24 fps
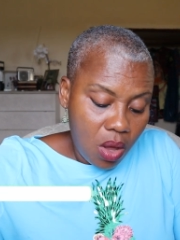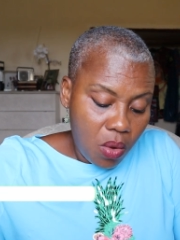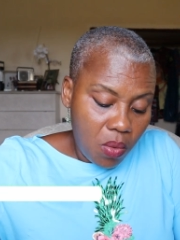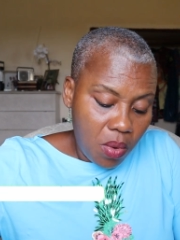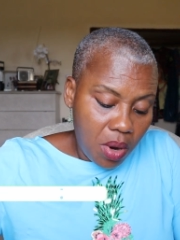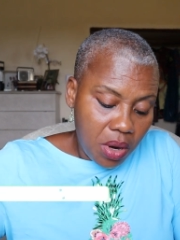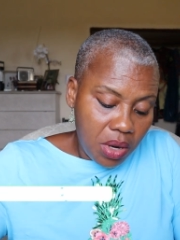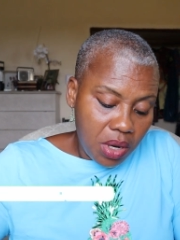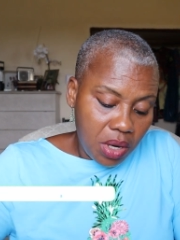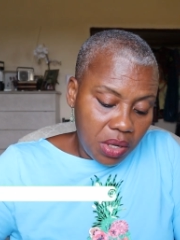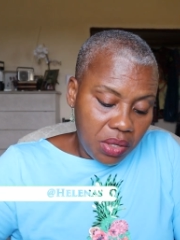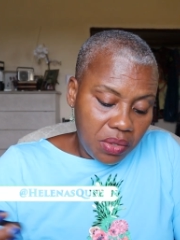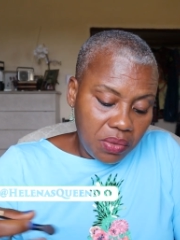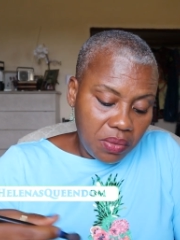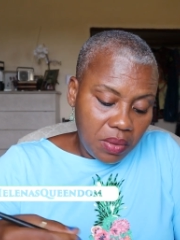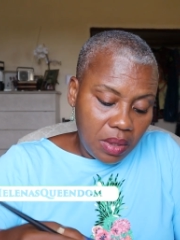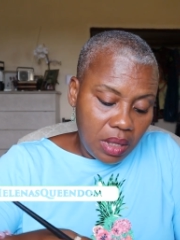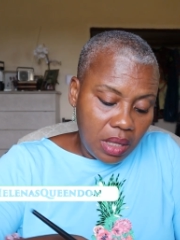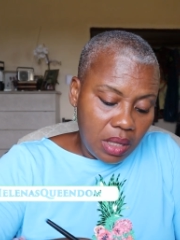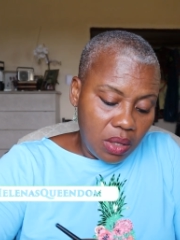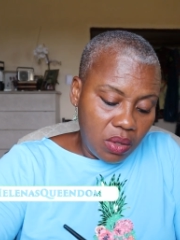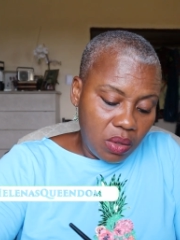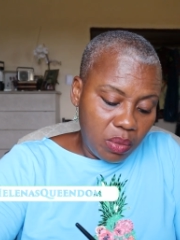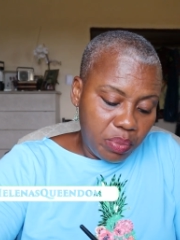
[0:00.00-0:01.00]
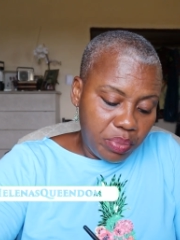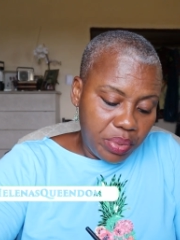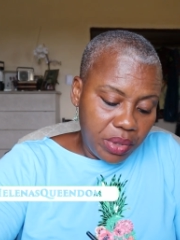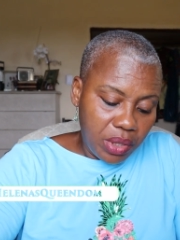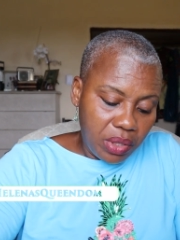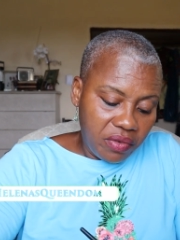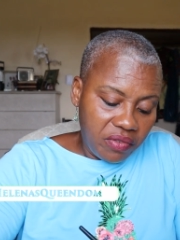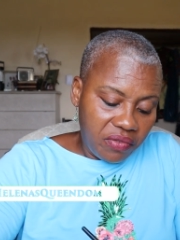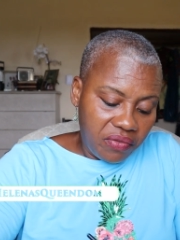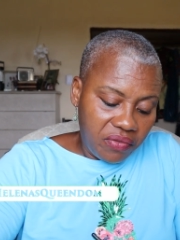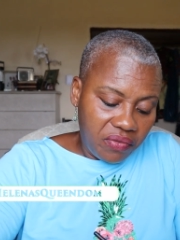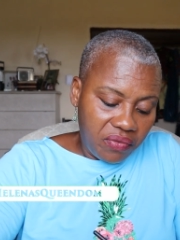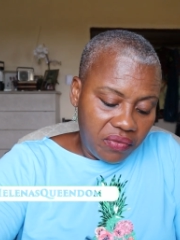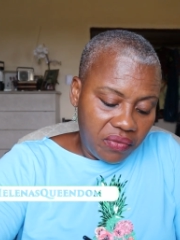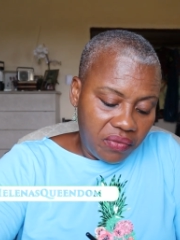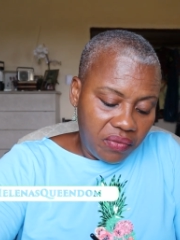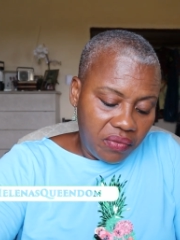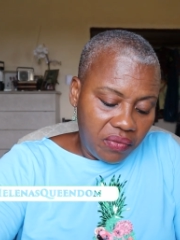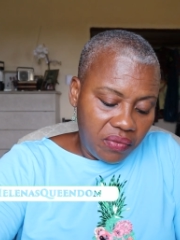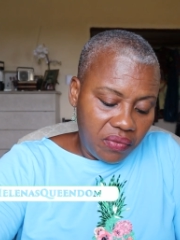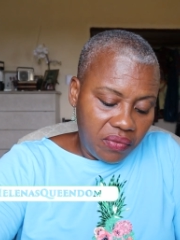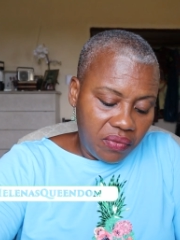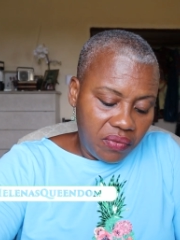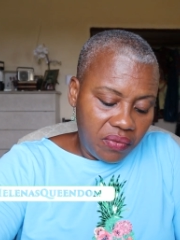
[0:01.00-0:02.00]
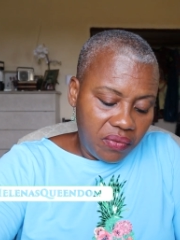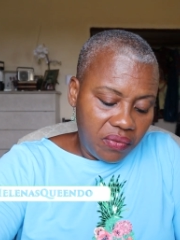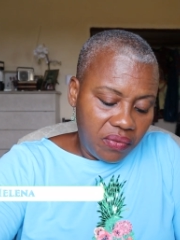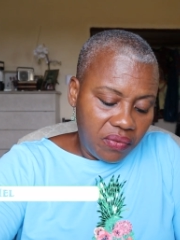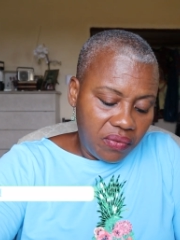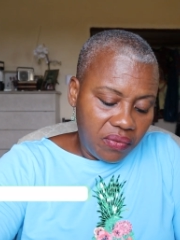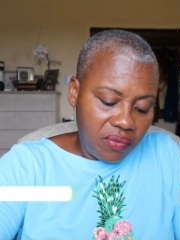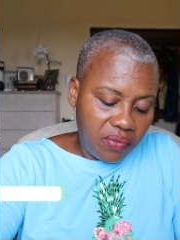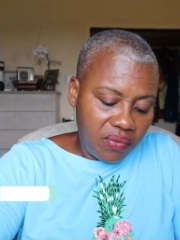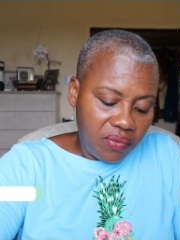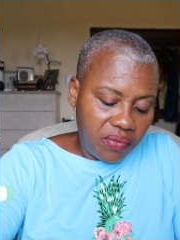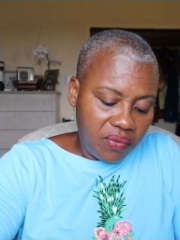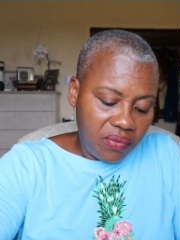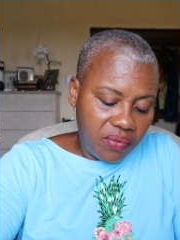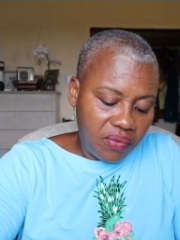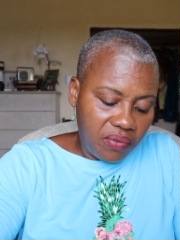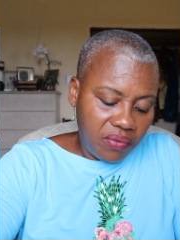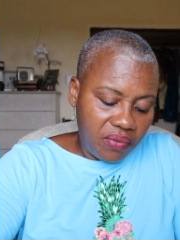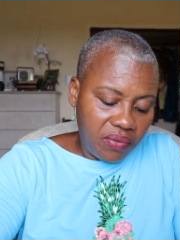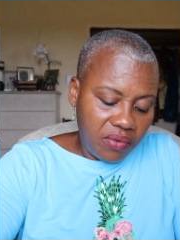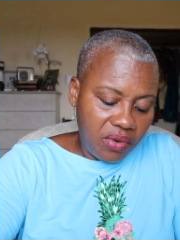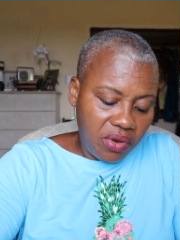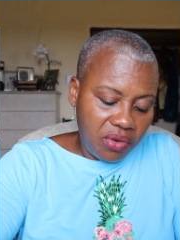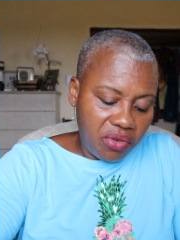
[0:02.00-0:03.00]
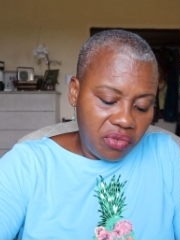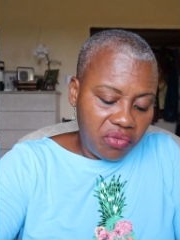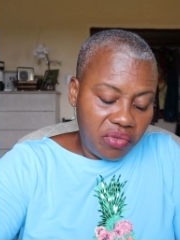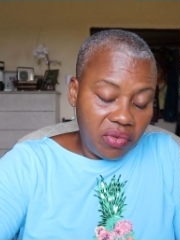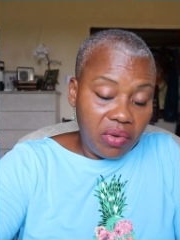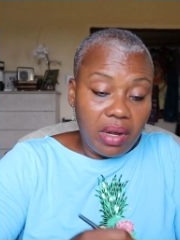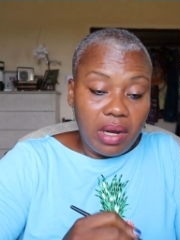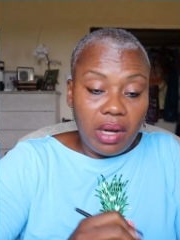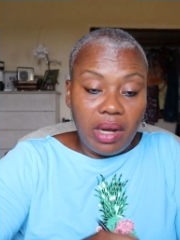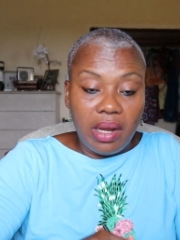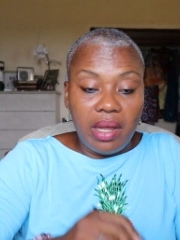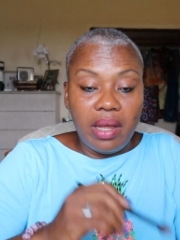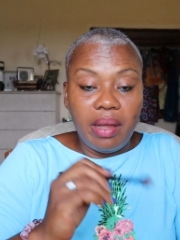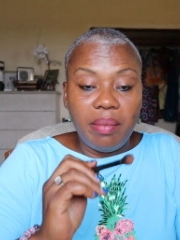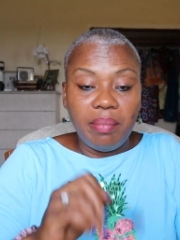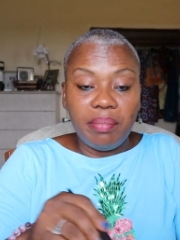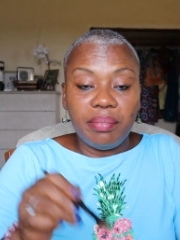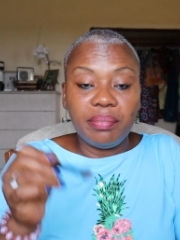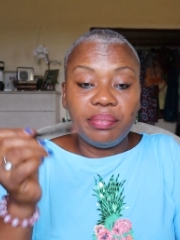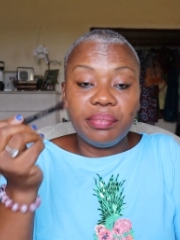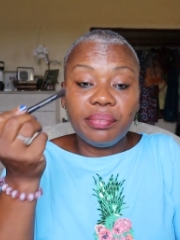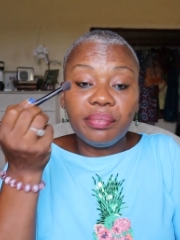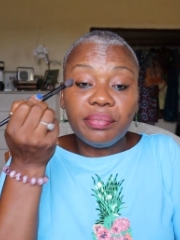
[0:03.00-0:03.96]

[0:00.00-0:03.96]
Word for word: we're gonna do a little bit of neutral clean.